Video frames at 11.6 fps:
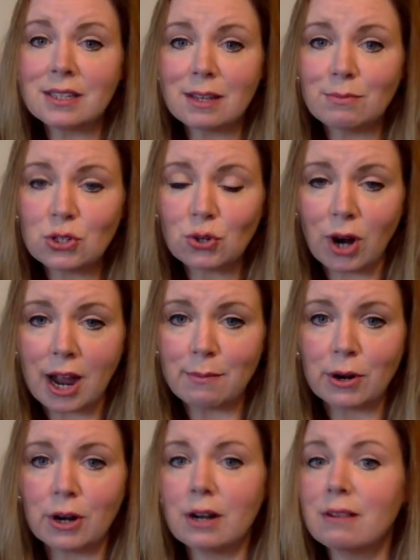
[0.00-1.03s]

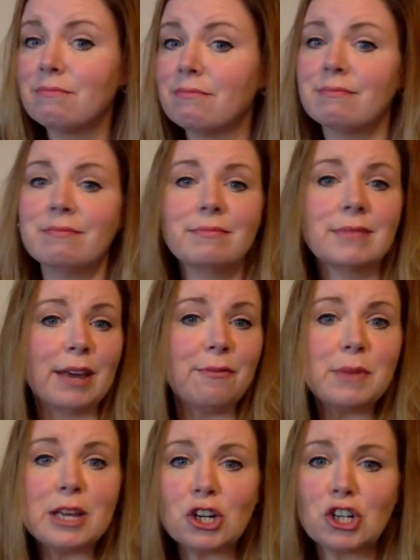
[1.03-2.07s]
subscriber, give
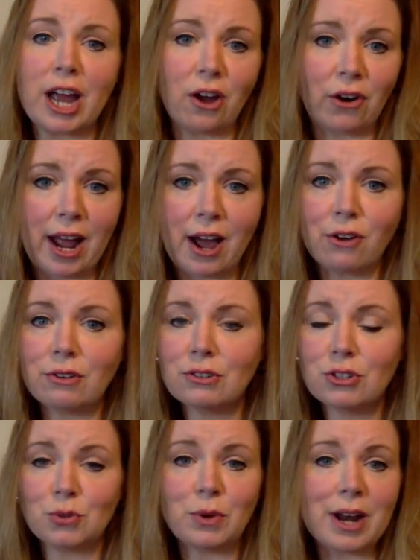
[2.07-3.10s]
me a shout out,
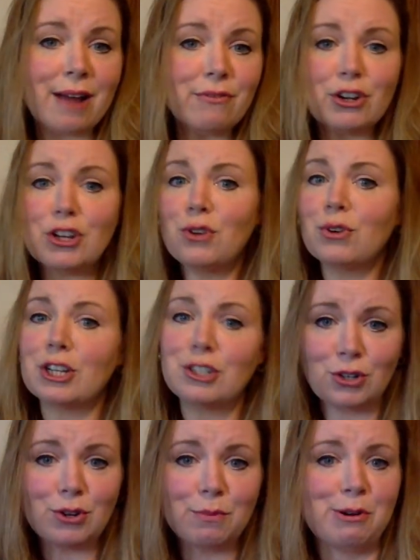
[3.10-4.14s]
do whatever you can
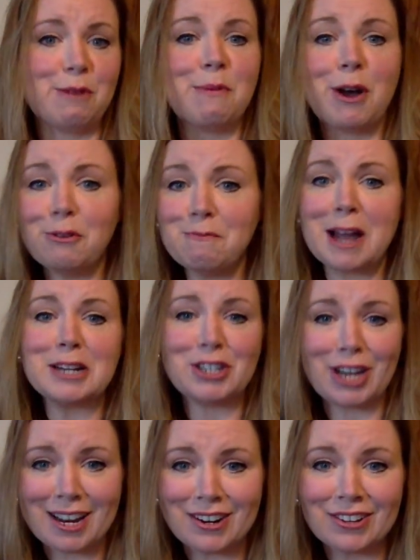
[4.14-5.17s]
do to promote my
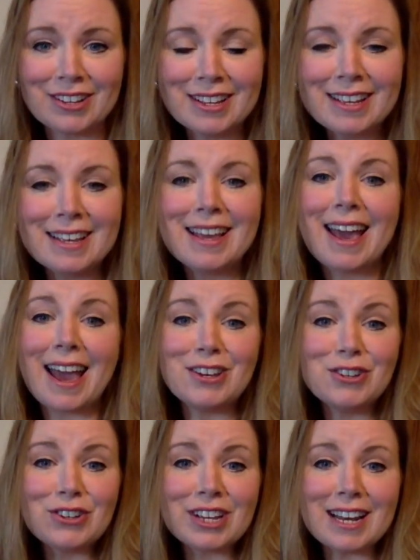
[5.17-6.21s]
channel,
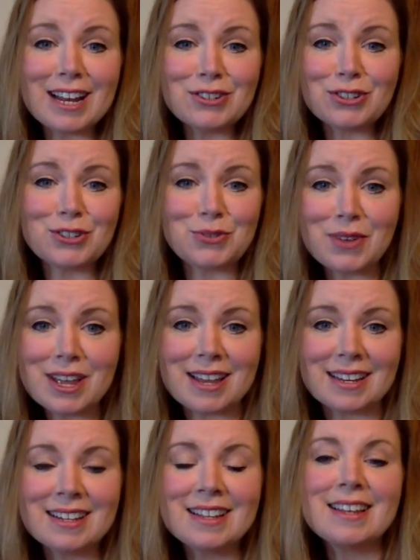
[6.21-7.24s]
and you'll get entered to
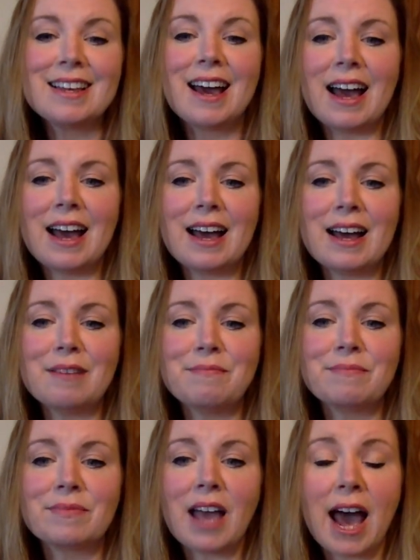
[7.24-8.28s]
win.
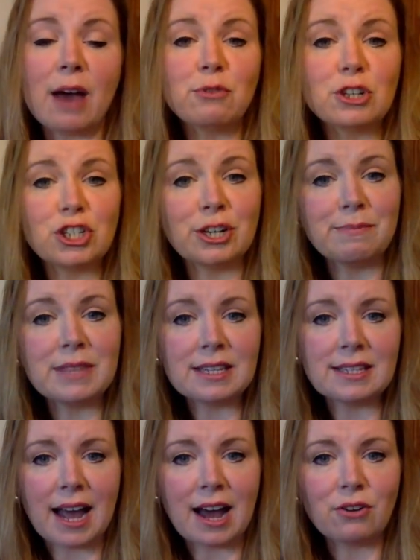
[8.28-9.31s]
I will ship
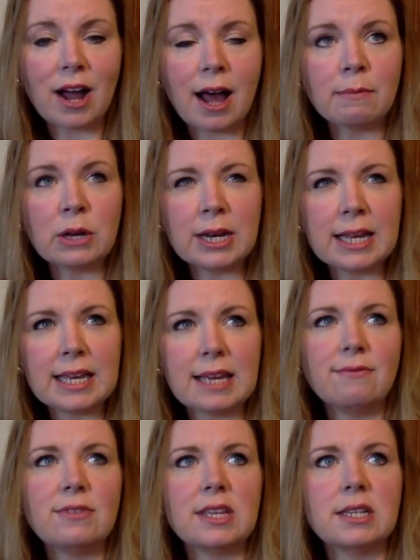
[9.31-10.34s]
this out. I'm going to
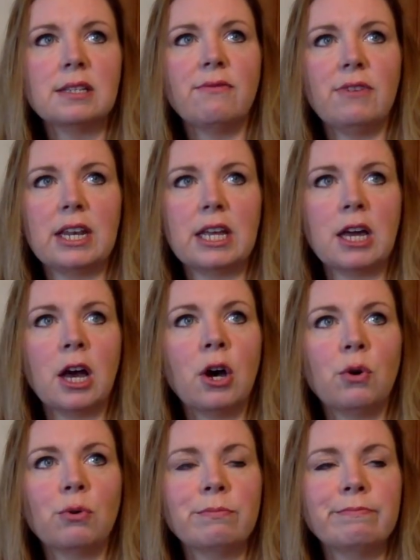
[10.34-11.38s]
give this
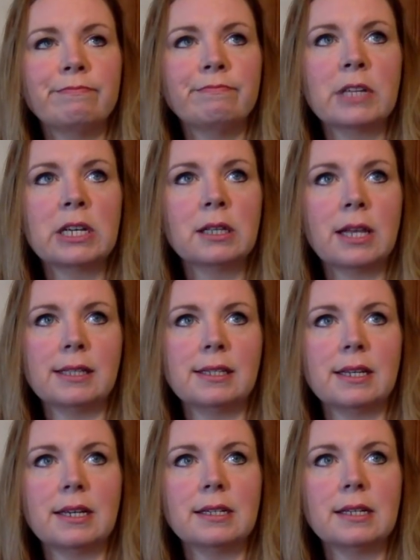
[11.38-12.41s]
video, let's
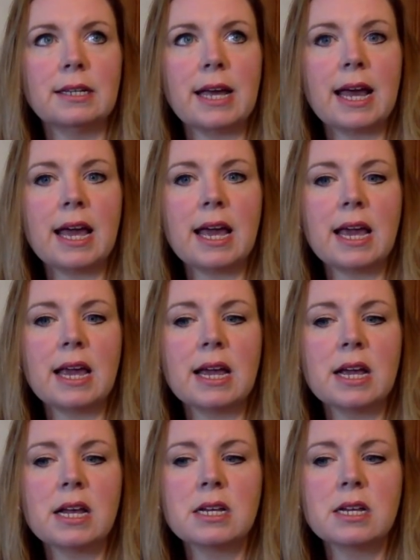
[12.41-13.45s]
see,
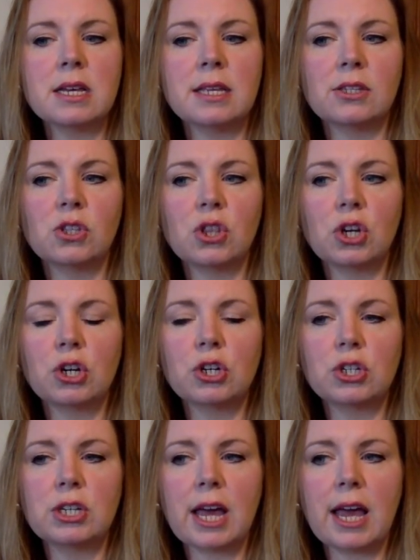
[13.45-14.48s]
today is
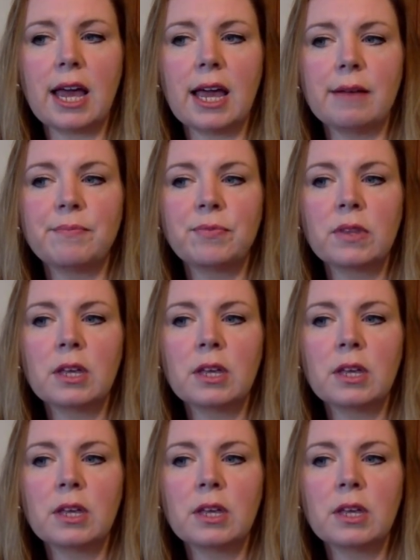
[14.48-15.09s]
Thursday.